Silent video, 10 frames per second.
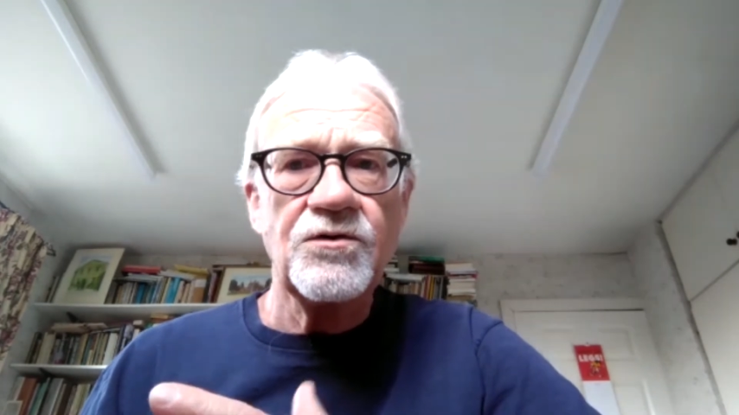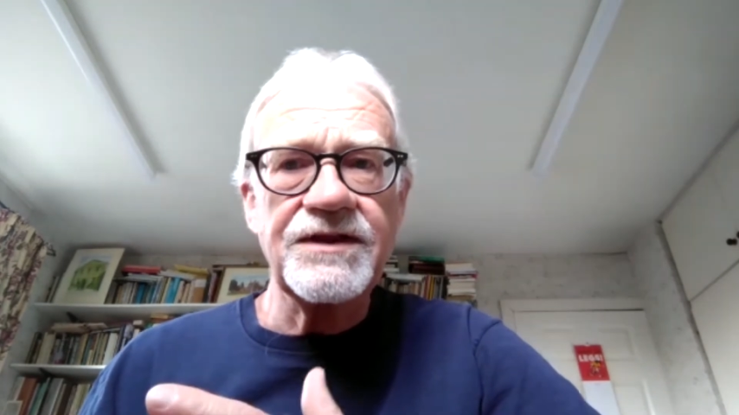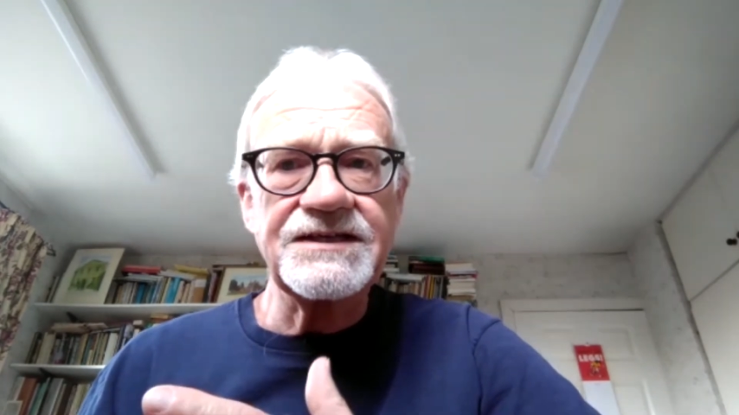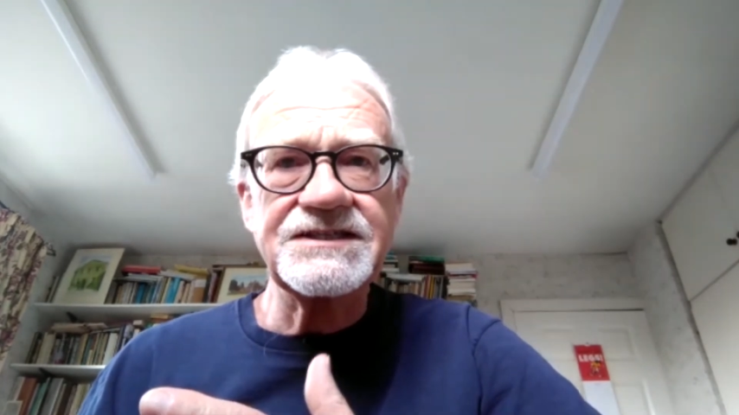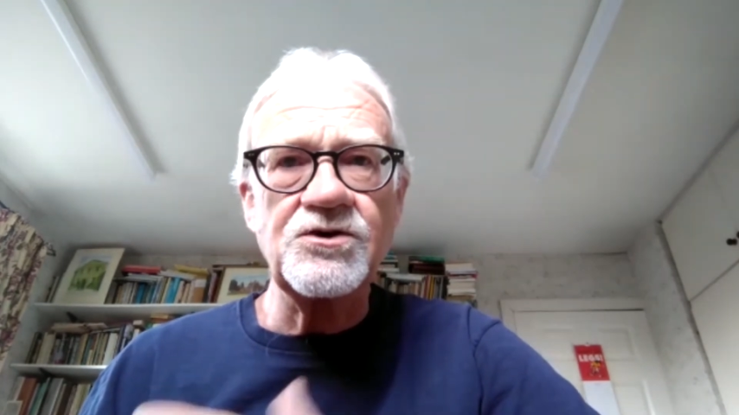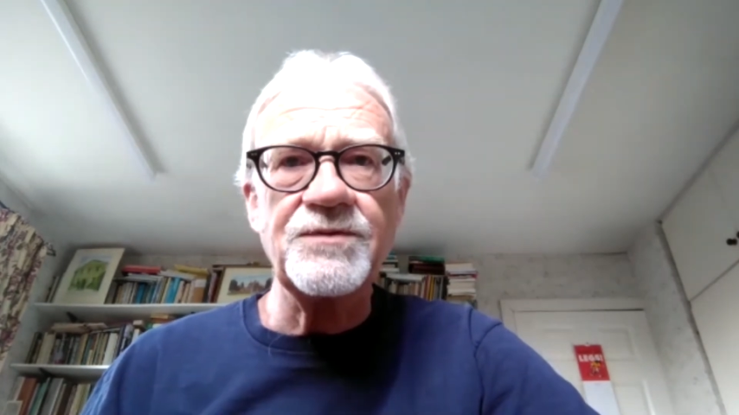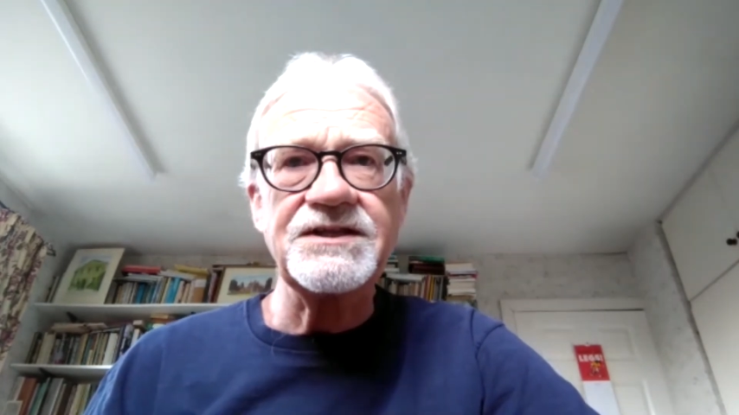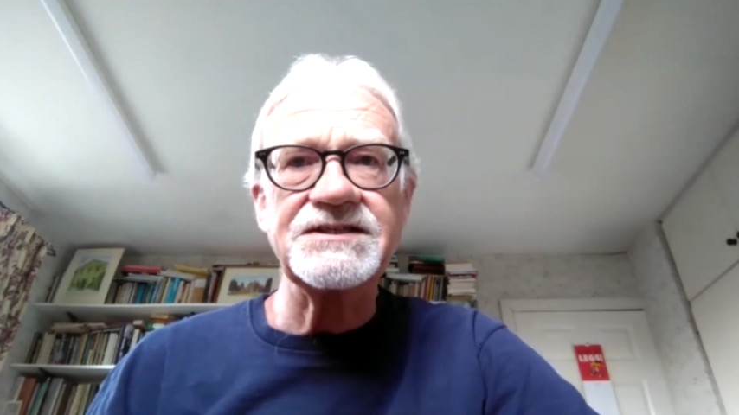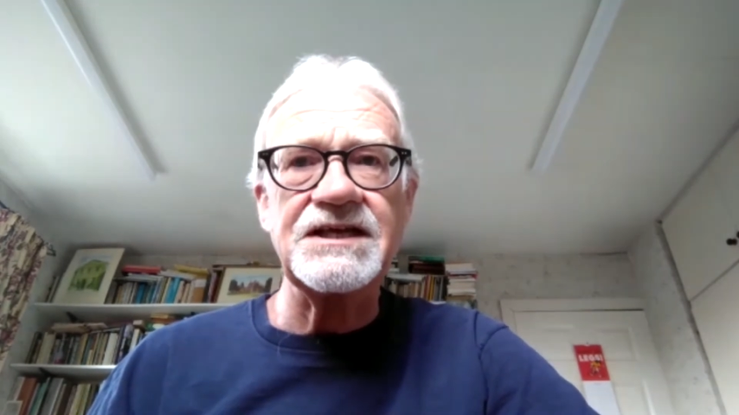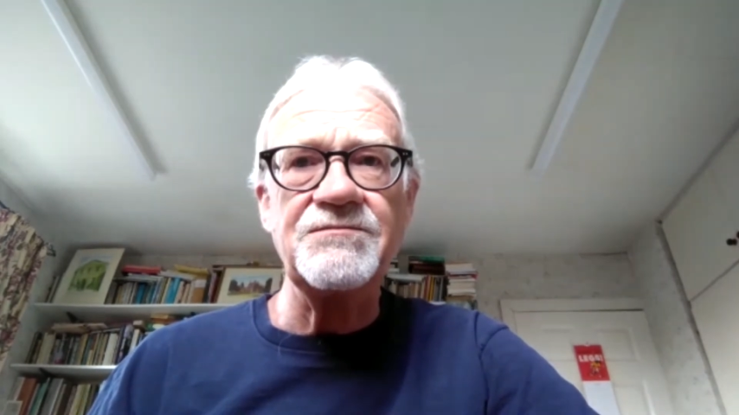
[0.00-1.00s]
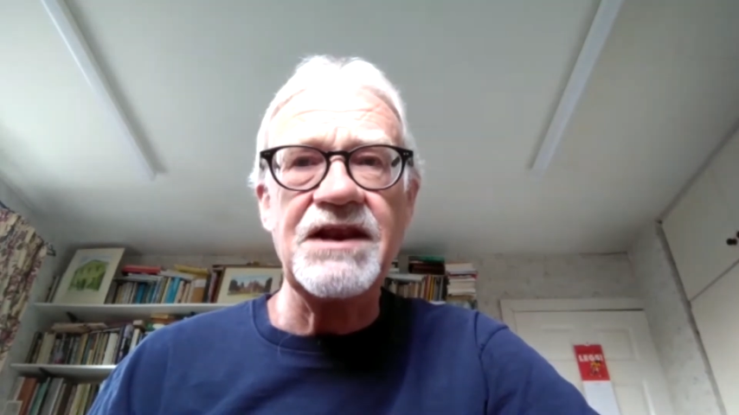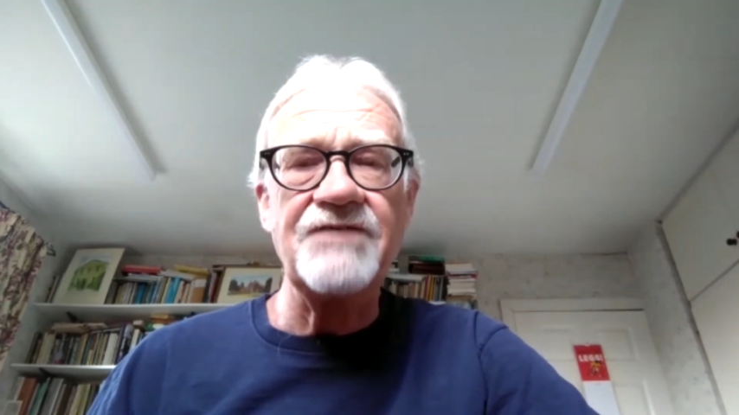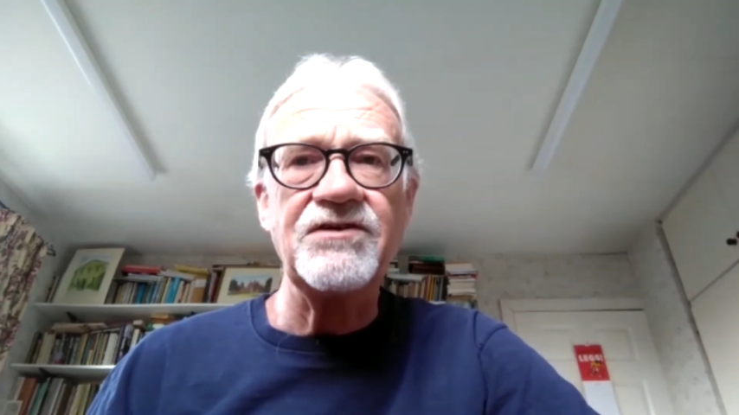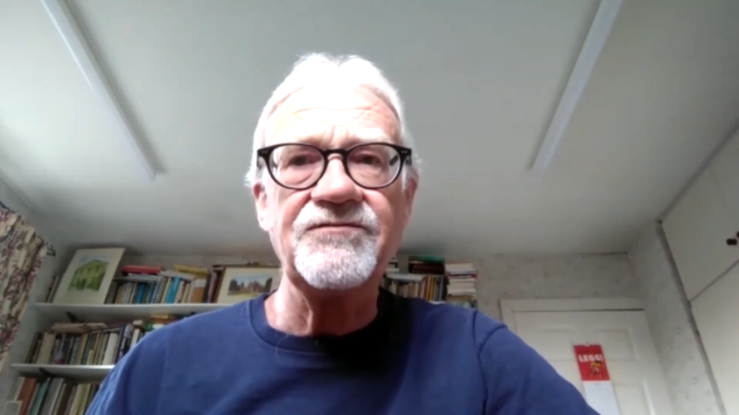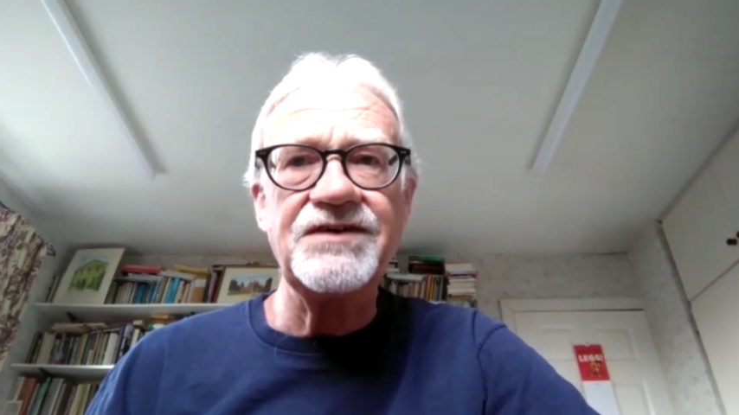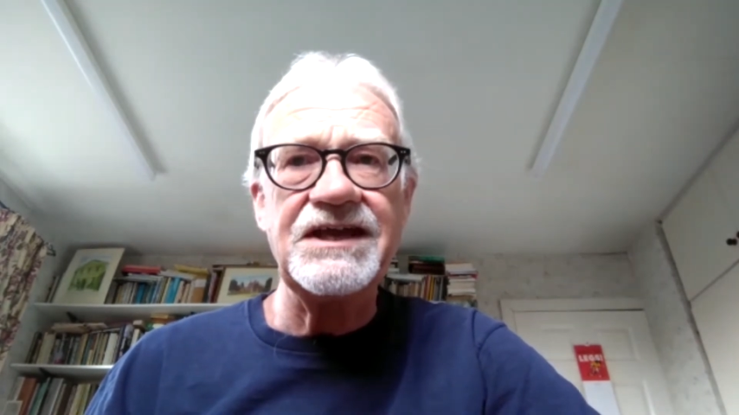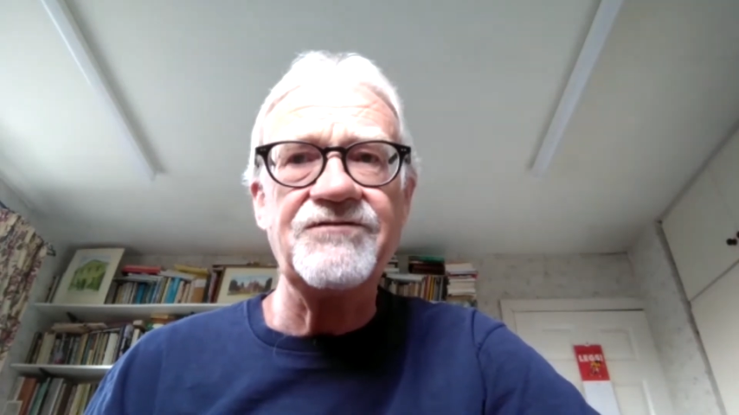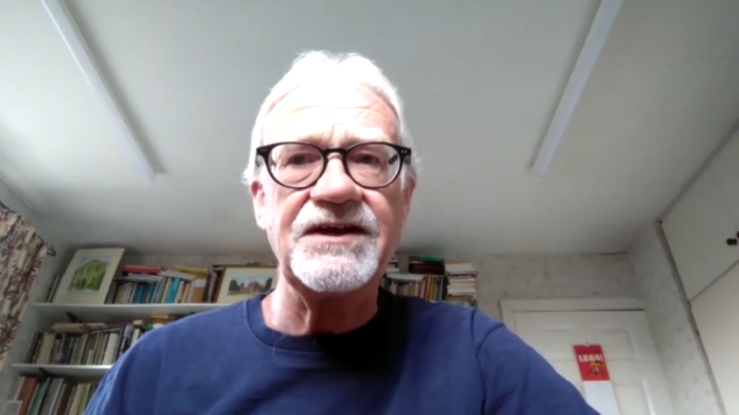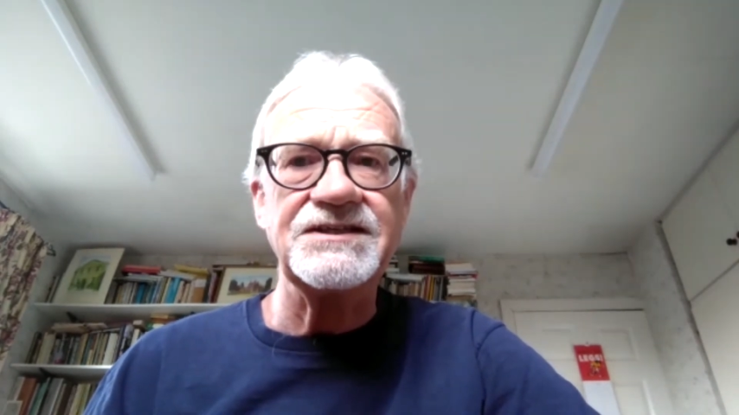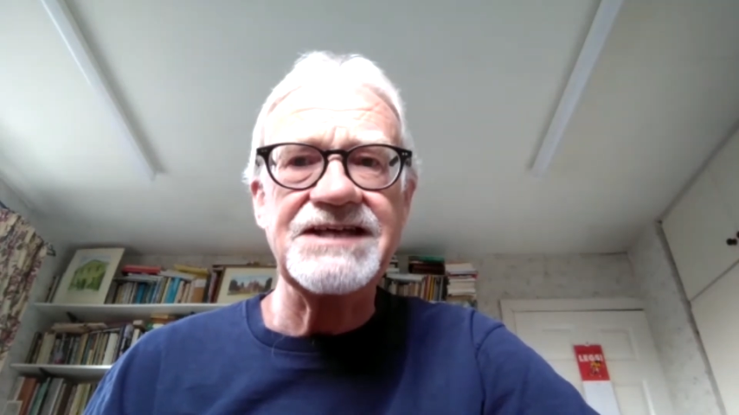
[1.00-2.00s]
Will there still be the same level of
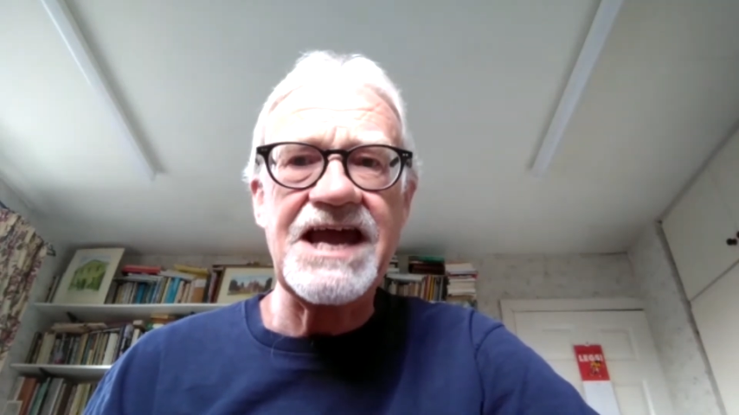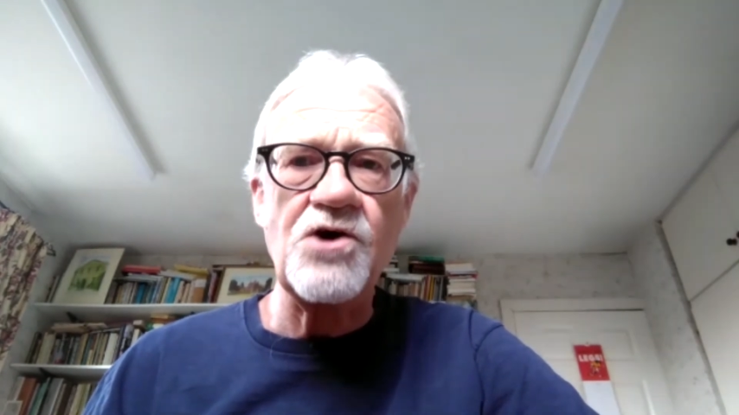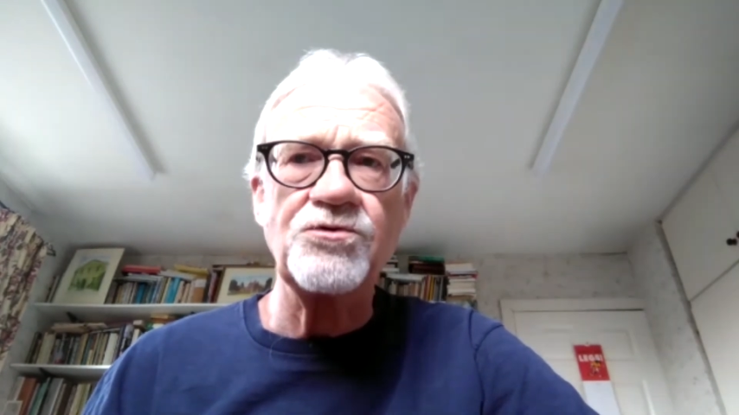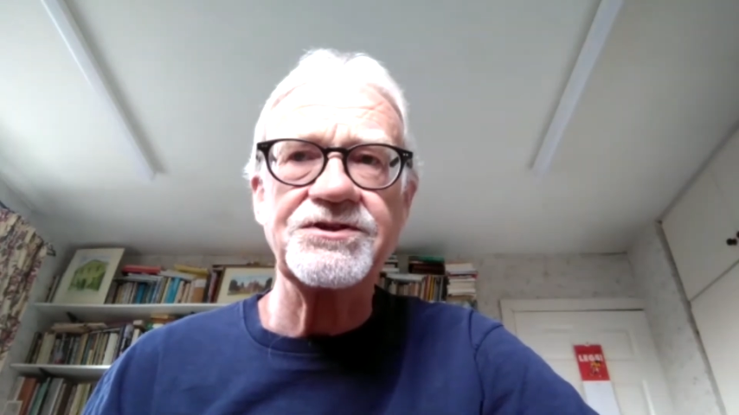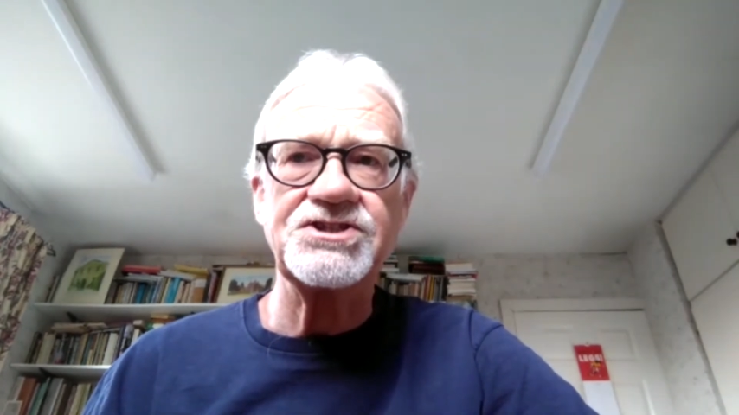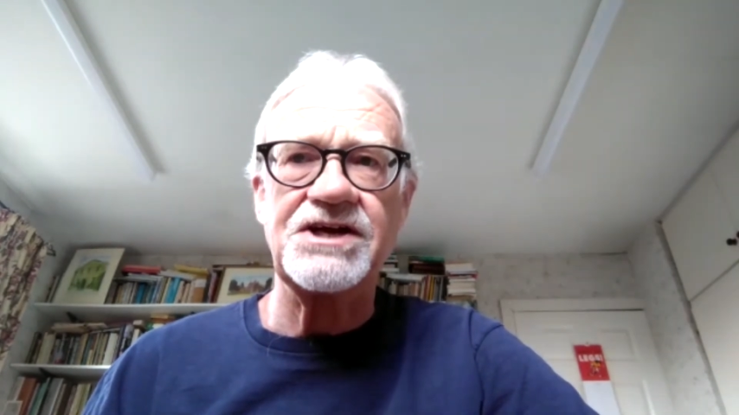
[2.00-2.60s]
giving to health